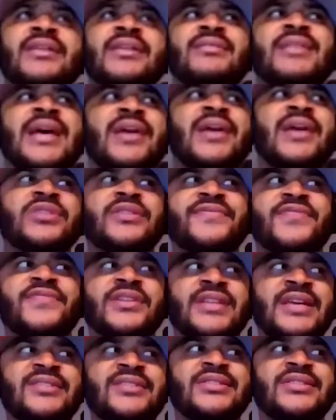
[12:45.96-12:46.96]
what the fuck? That's
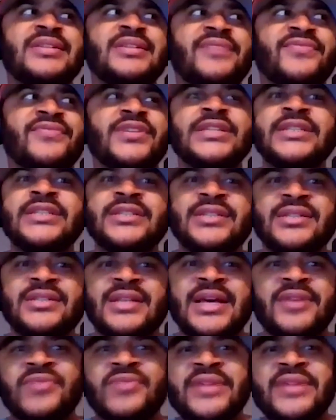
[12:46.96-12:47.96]
just not funny. Like,
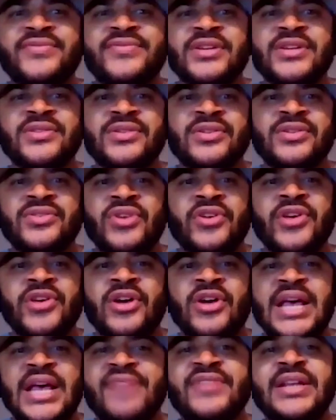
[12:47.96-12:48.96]
why the fuck are y'all
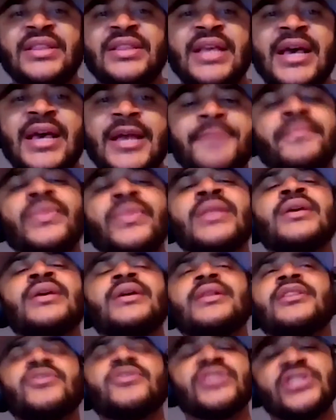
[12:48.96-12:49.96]
laughing at that?
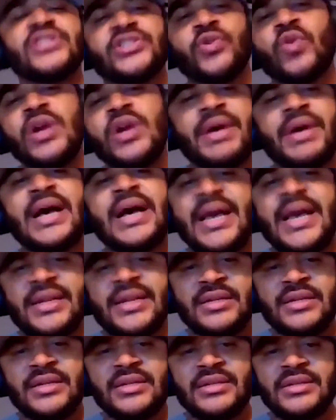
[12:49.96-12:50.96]
There's a story behind it.
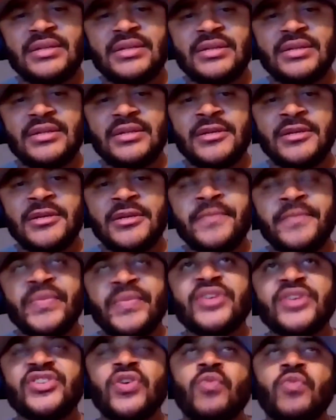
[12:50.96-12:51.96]

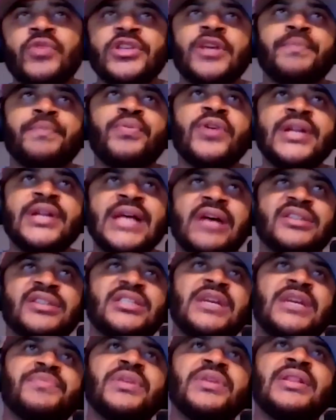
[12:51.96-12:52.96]
So when you're putting out
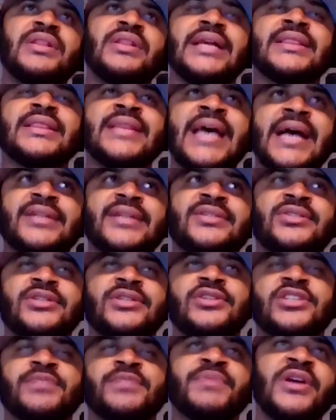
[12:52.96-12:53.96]
something like that to
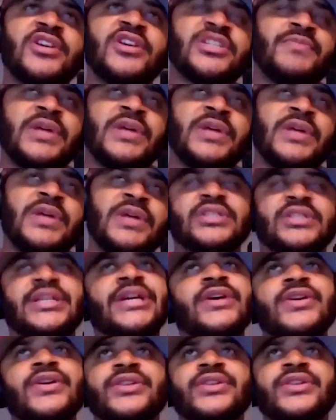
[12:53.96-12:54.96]
disparage somebody else's
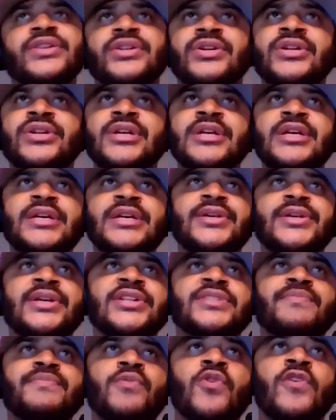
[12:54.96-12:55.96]
character, it's
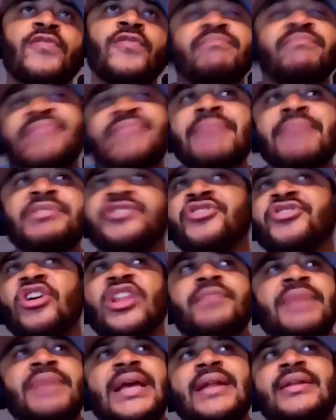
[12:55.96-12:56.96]
more, maybe
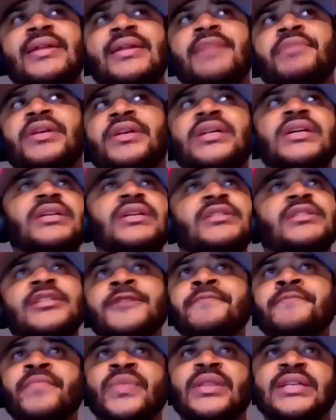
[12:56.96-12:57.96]
Charlemagne did it because
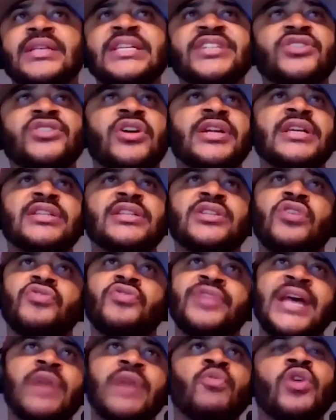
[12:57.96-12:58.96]
he's starting his own
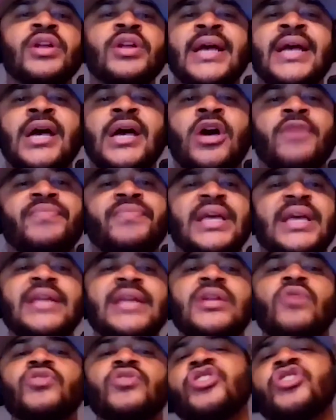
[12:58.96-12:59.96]
network now. He
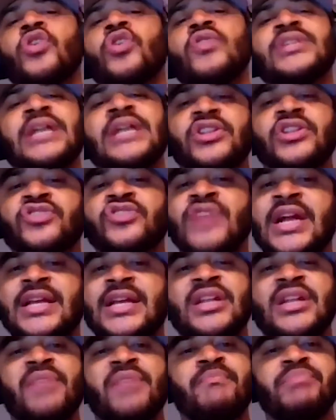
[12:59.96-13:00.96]
knows Joe's out there trying to
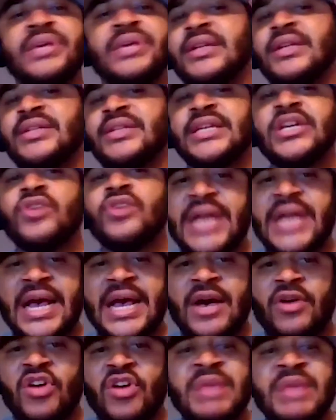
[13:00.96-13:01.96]
get a big deal
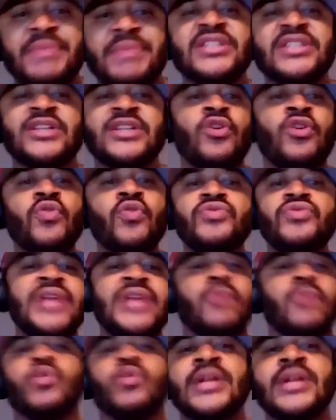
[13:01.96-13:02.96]
now, or maybe his own
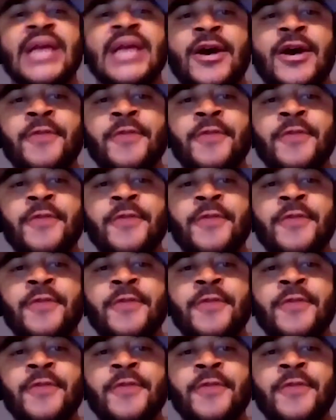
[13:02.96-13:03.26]
network now.